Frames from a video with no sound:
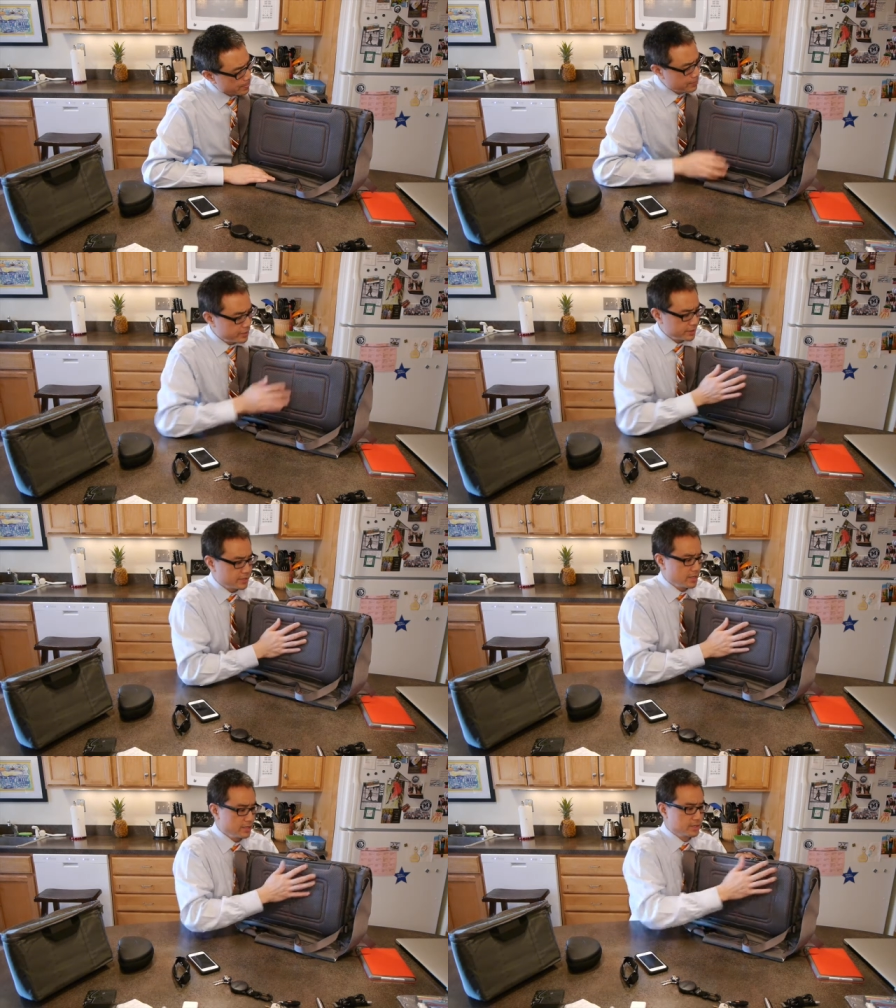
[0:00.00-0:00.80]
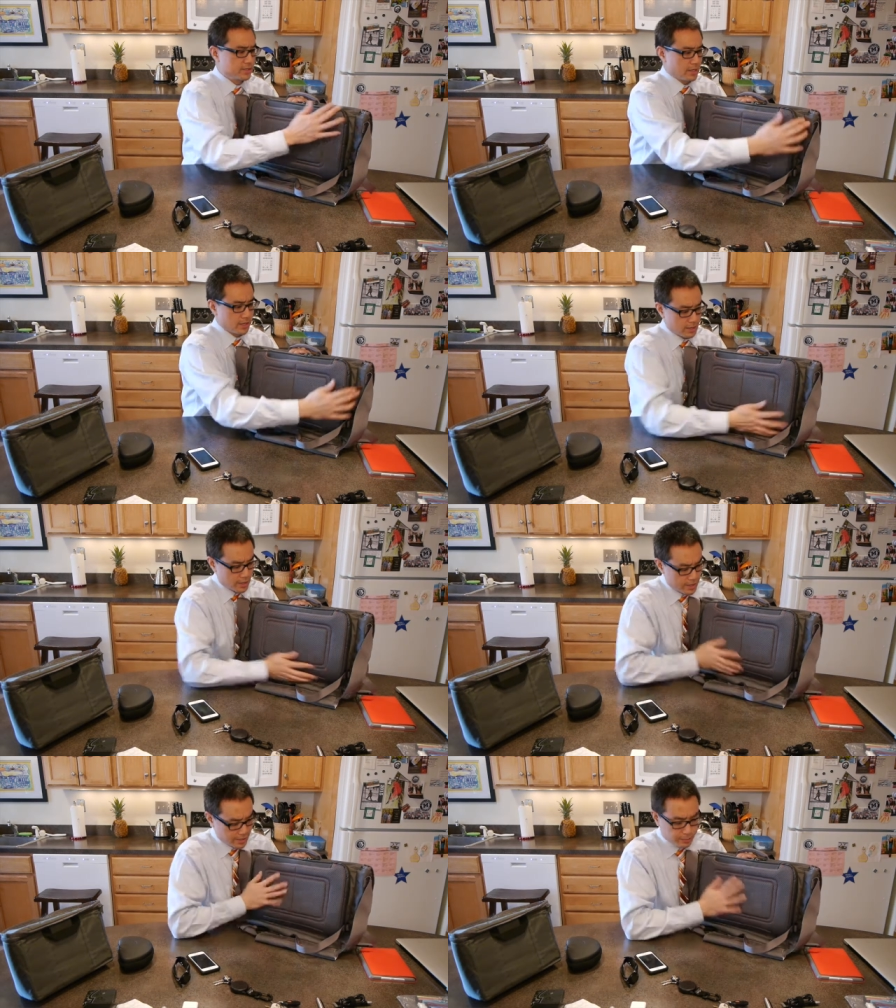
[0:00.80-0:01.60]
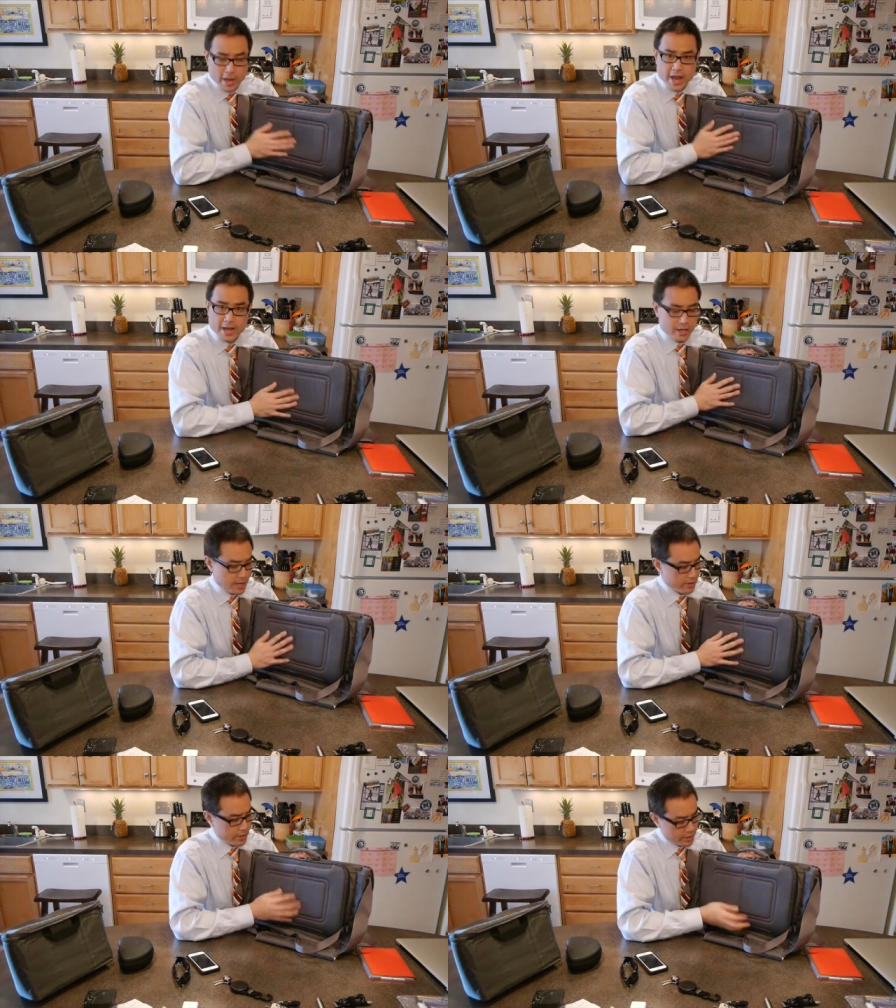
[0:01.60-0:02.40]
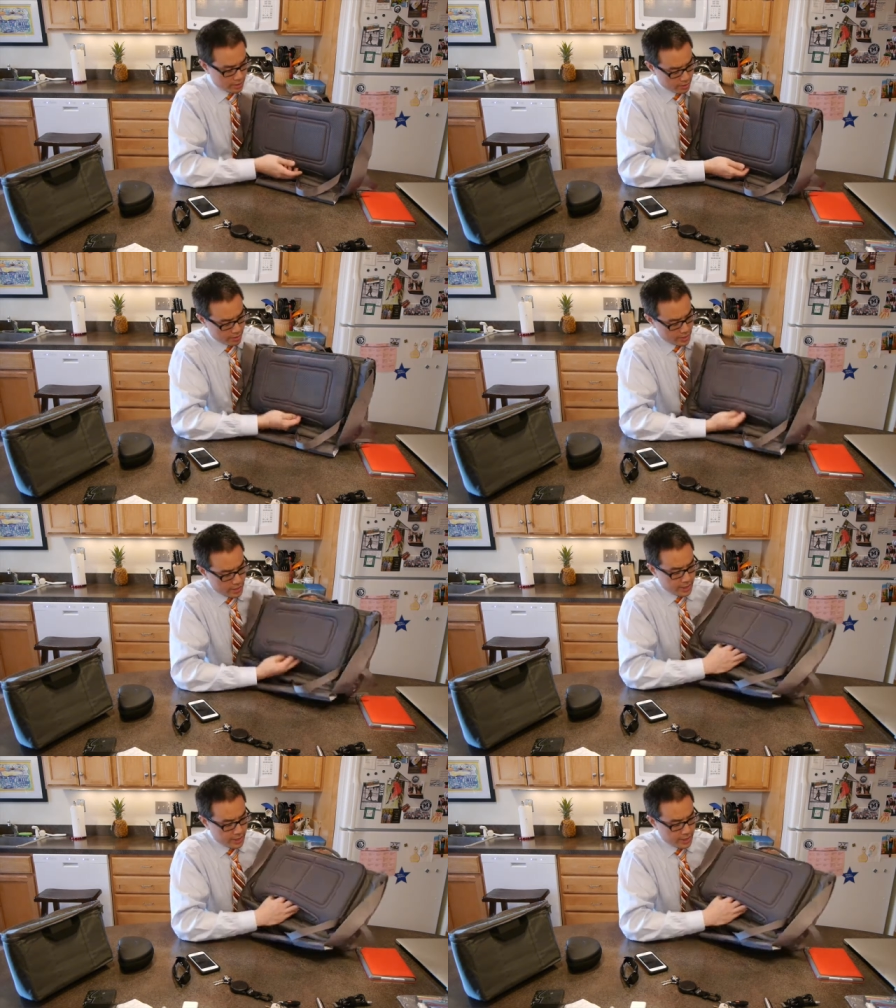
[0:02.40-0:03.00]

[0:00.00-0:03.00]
This is a nice padded area here.